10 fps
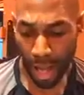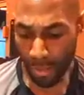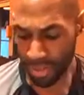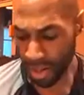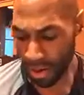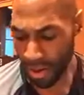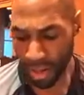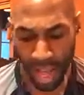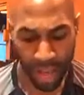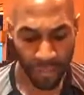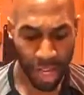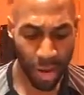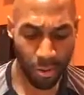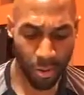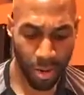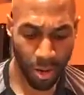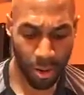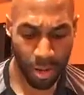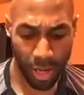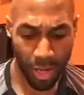Starting the live video a little bit
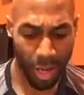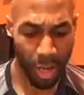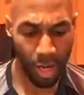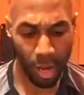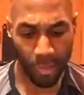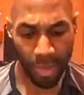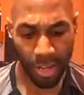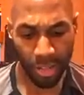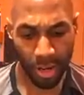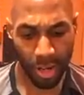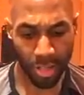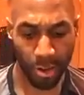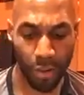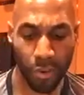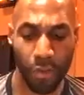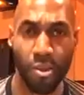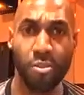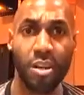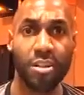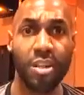early, a couple minutes early, so if you're
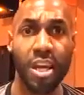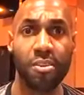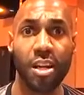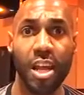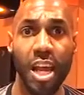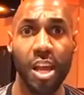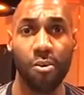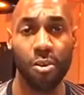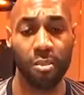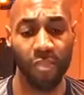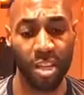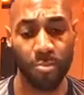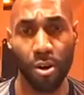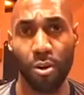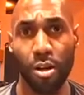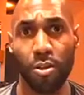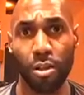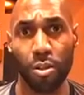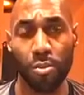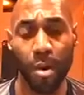viewing this later in the day on Facebook or
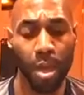YouTube,